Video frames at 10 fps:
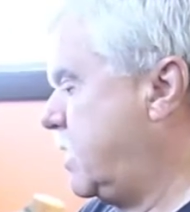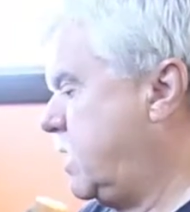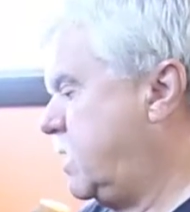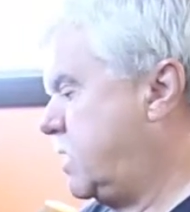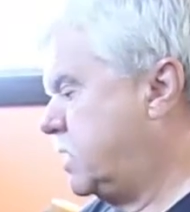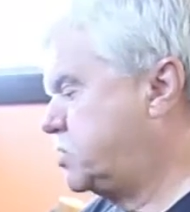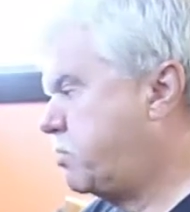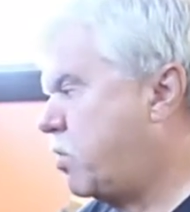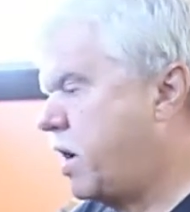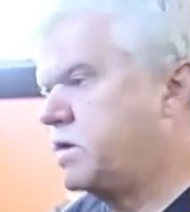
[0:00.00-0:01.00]
And I
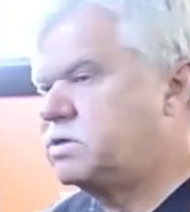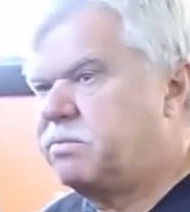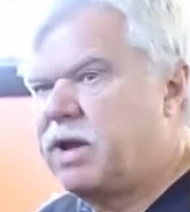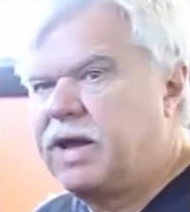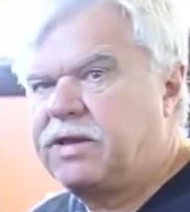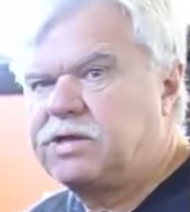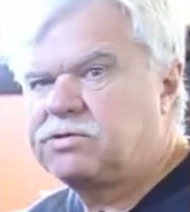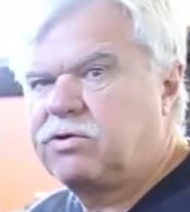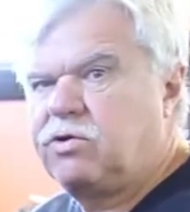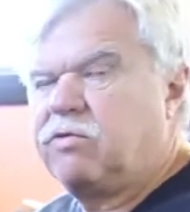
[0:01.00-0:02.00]
surprised them, and I had this
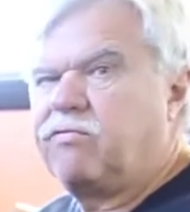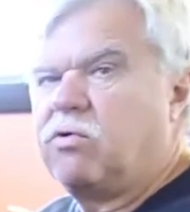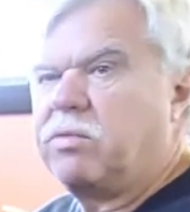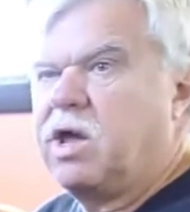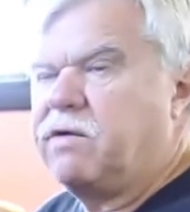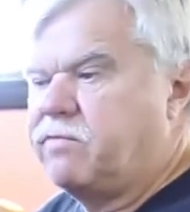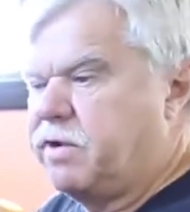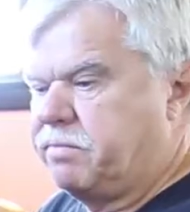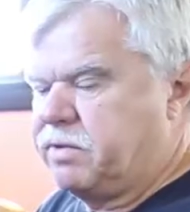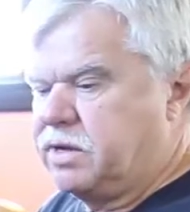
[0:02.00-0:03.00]
uniform covered
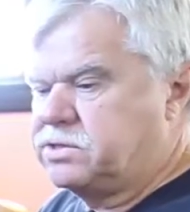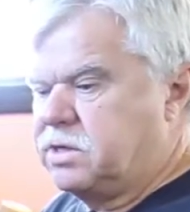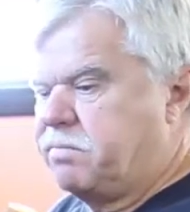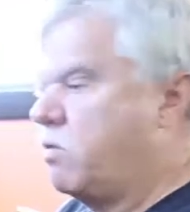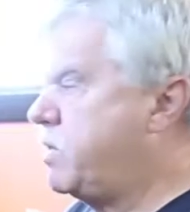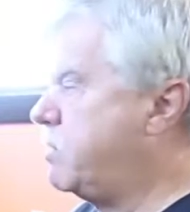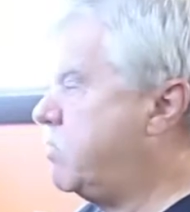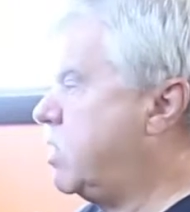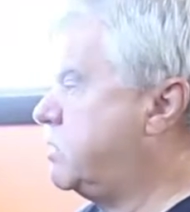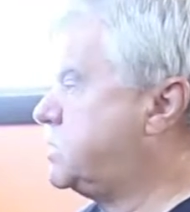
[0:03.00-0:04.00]
up next to the podium
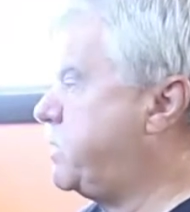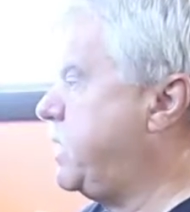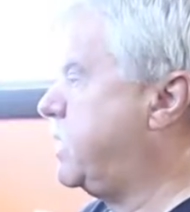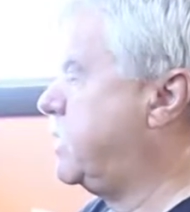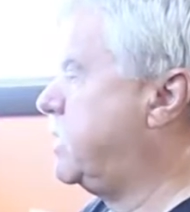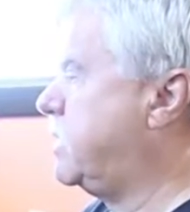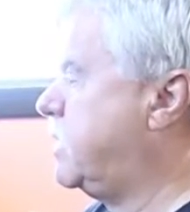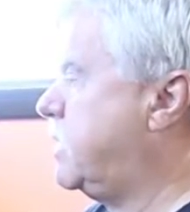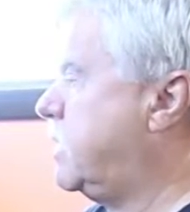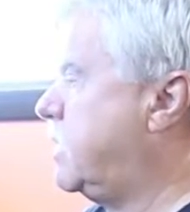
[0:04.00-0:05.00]
where I was speaking.
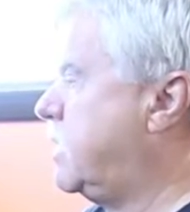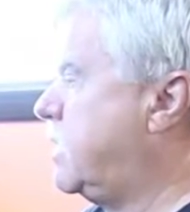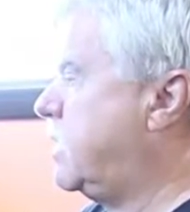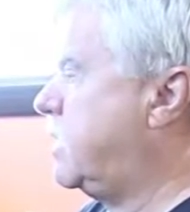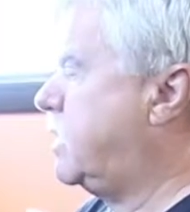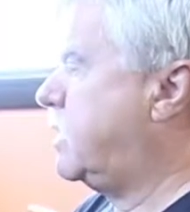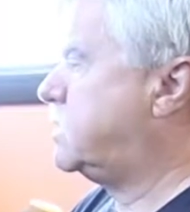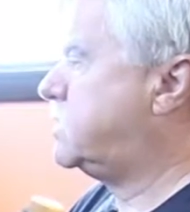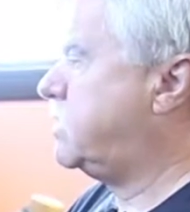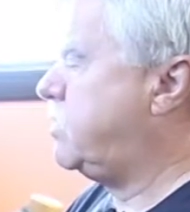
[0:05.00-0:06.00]
And I
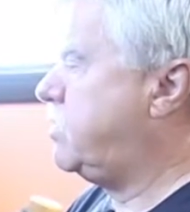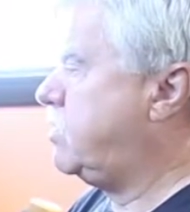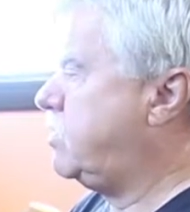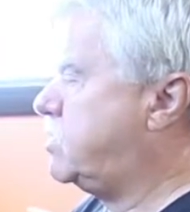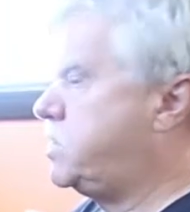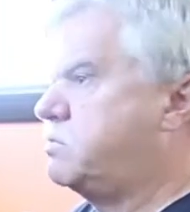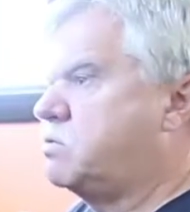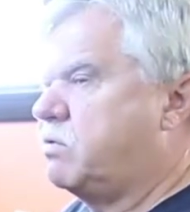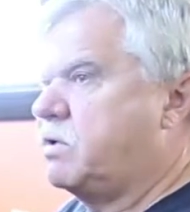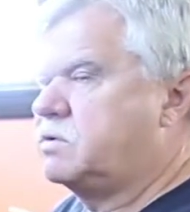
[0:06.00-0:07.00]
said, she was
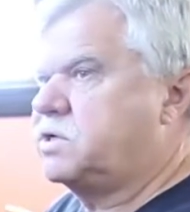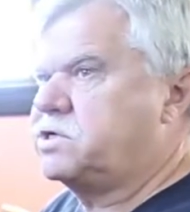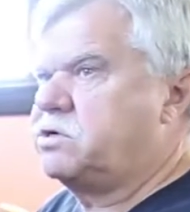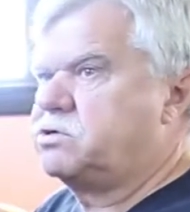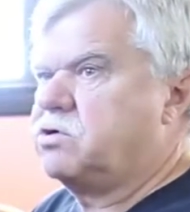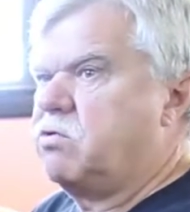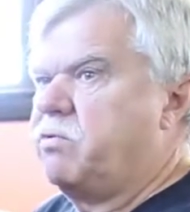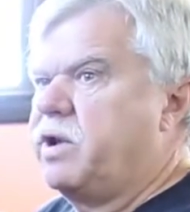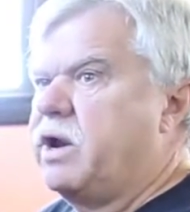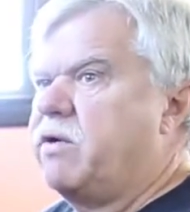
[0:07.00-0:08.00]
only 6 years old
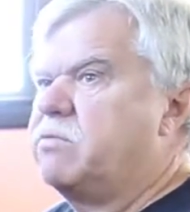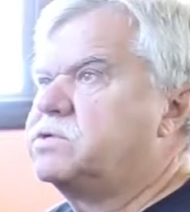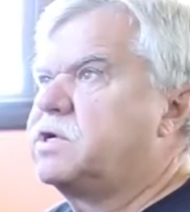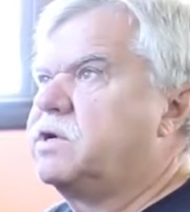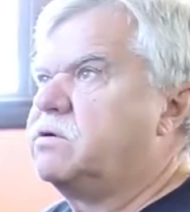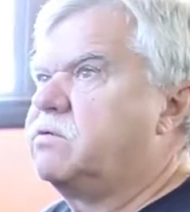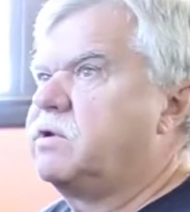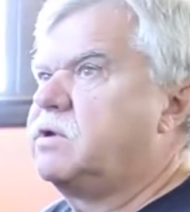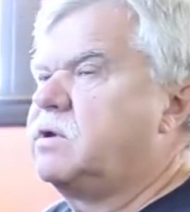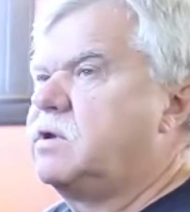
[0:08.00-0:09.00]
when Larry was killed.
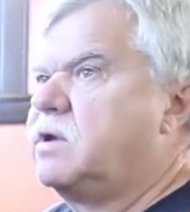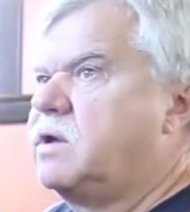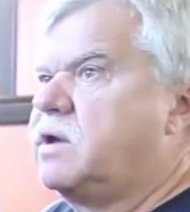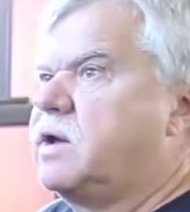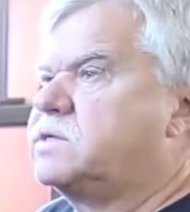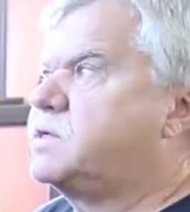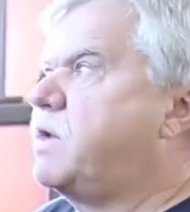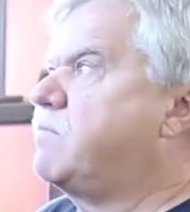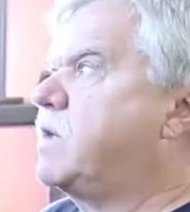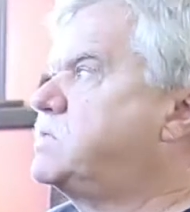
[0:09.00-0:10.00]
I said,
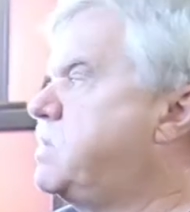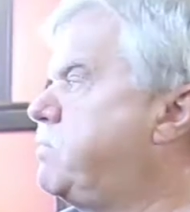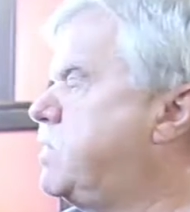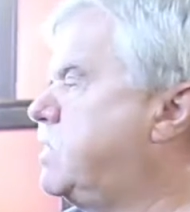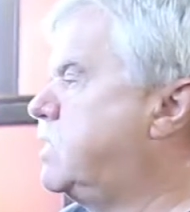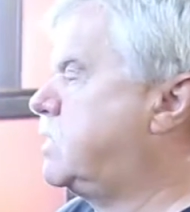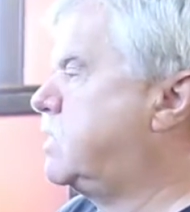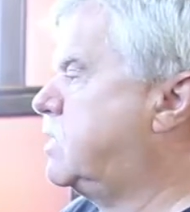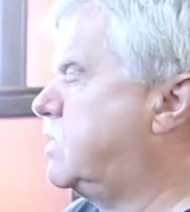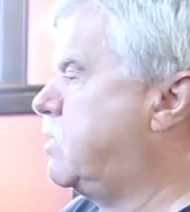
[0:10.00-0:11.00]
I've got something that
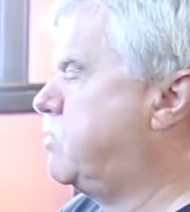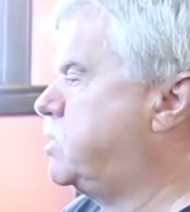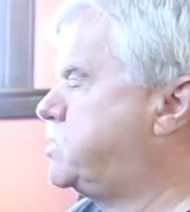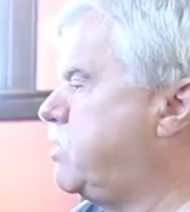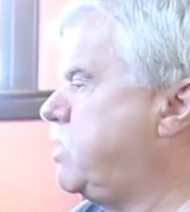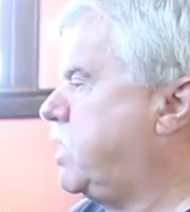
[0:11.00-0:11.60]
I want to show you.